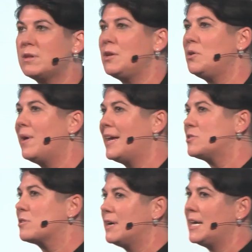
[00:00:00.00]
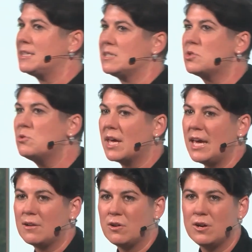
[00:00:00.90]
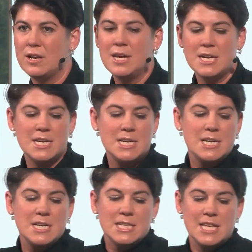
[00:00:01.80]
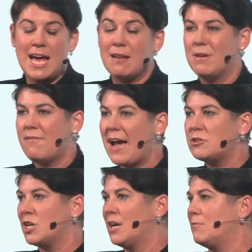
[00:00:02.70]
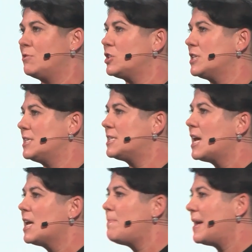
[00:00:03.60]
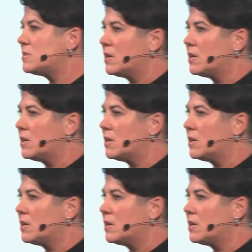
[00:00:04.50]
with the UN to create this toolkit called the Anatomy of Action, which is based